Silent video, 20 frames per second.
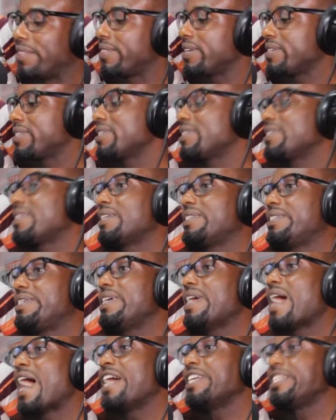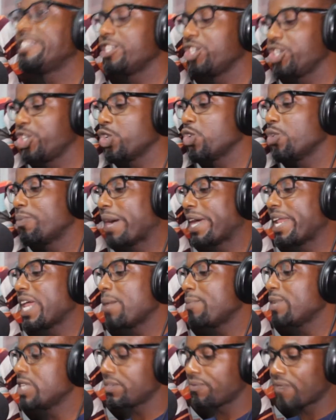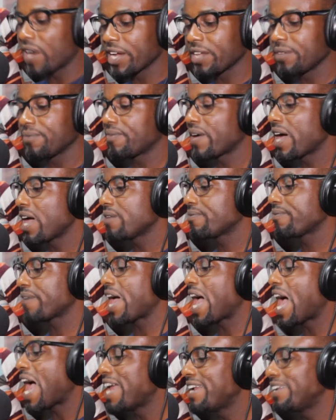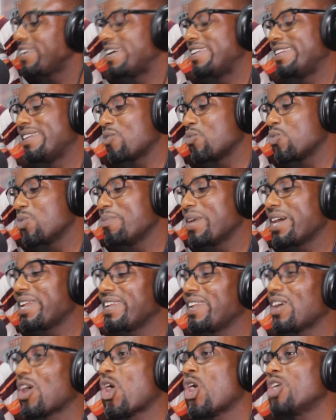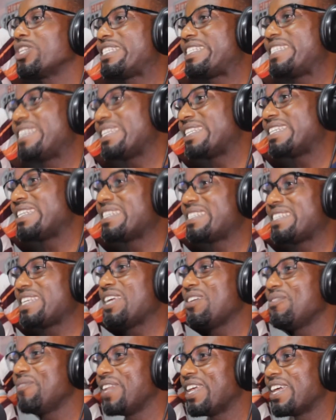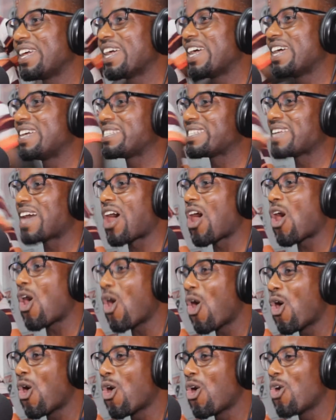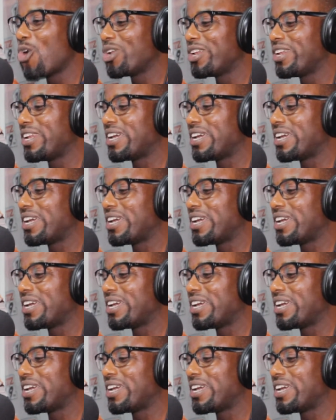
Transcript: This is the TIG show. My name is Frankie 5, and the woman in the hot seat this evening is our own